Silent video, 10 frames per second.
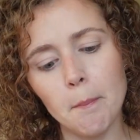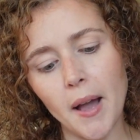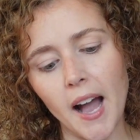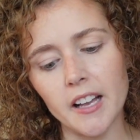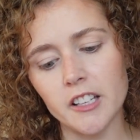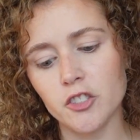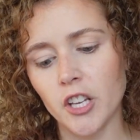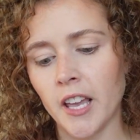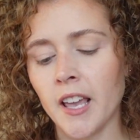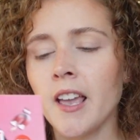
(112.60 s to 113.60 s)

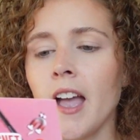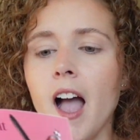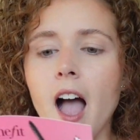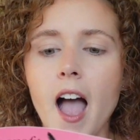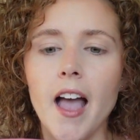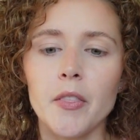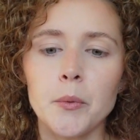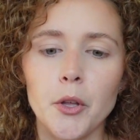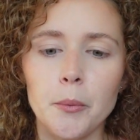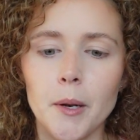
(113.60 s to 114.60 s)
packaging. And
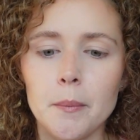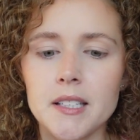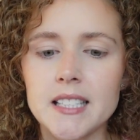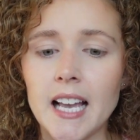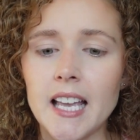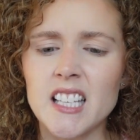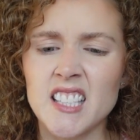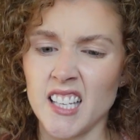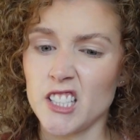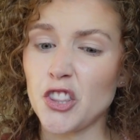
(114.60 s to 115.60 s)
we'll open it up in a second. It
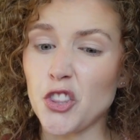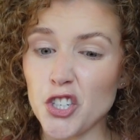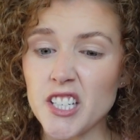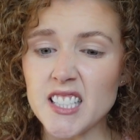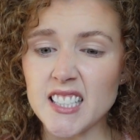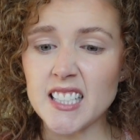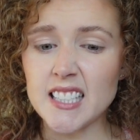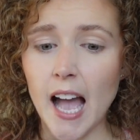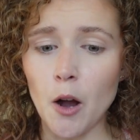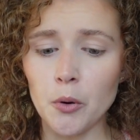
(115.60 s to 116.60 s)
says
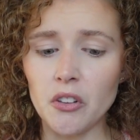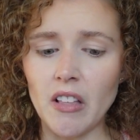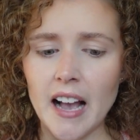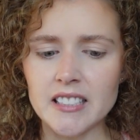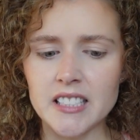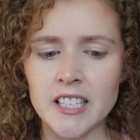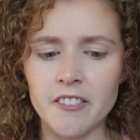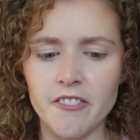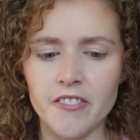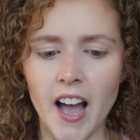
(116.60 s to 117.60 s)
36-hour lasting
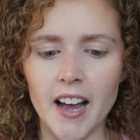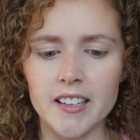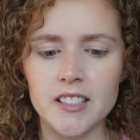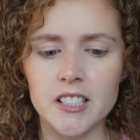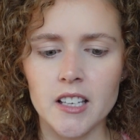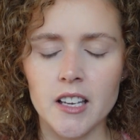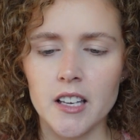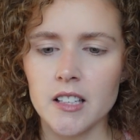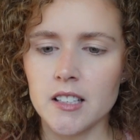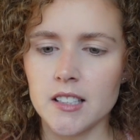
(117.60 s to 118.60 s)
effect.
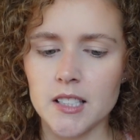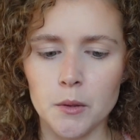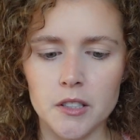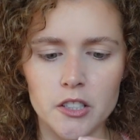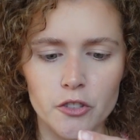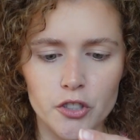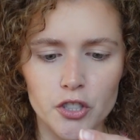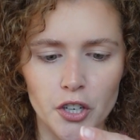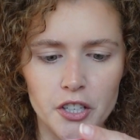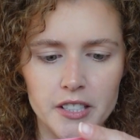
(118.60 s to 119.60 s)
Let's see, what's the little
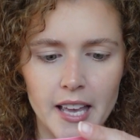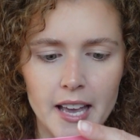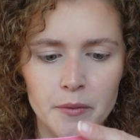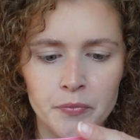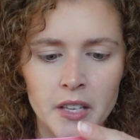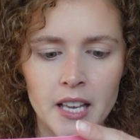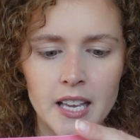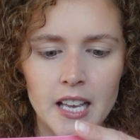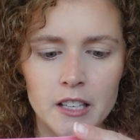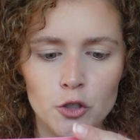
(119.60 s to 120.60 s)
star say?
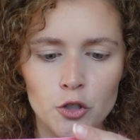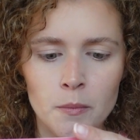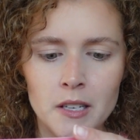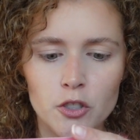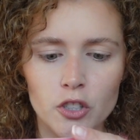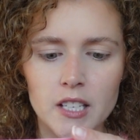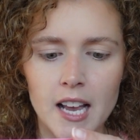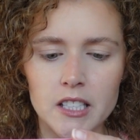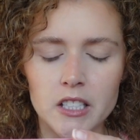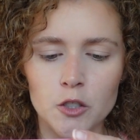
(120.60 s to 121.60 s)
Instrumental
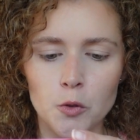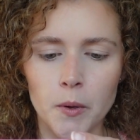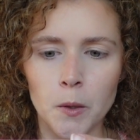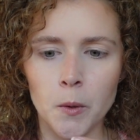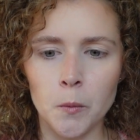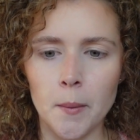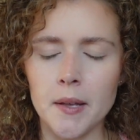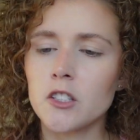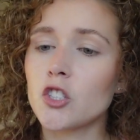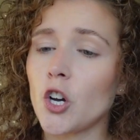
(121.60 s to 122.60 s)
test on 21
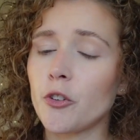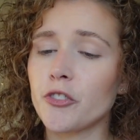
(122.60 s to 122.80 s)
women. So